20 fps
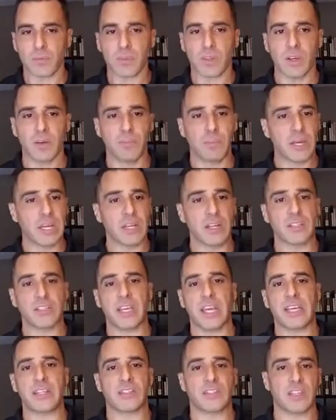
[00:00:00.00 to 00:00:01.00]
Because
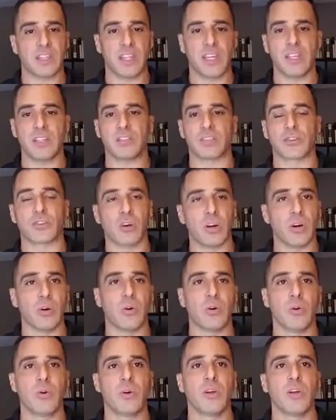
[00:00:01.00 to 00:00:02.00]
as things
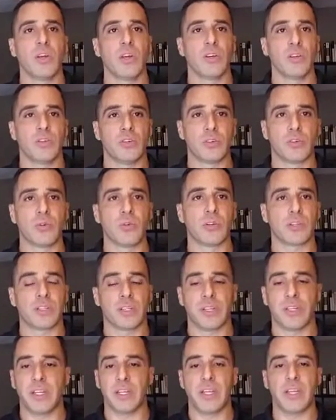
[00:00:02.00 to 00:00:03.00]
grow, you're going
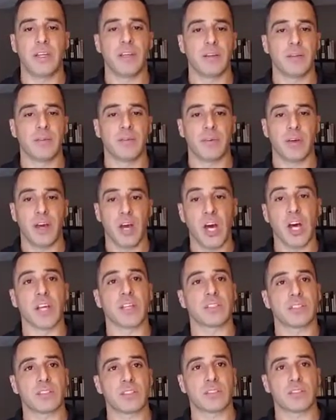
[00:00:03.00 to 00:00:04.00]
to need
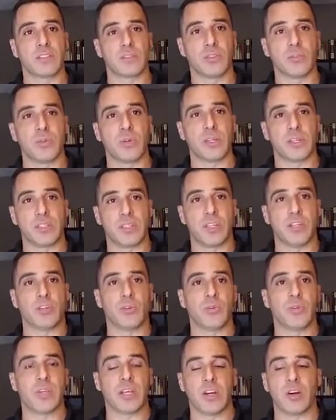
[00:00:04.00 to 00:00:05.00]
us to
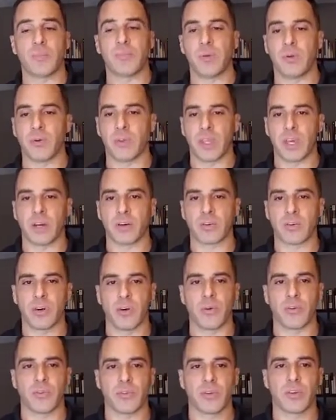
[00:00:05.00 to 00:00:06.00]
continue to help you in that
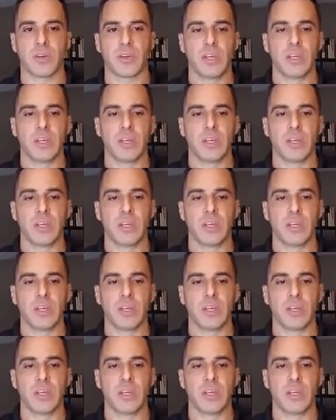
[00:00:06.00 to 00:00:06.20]
growth.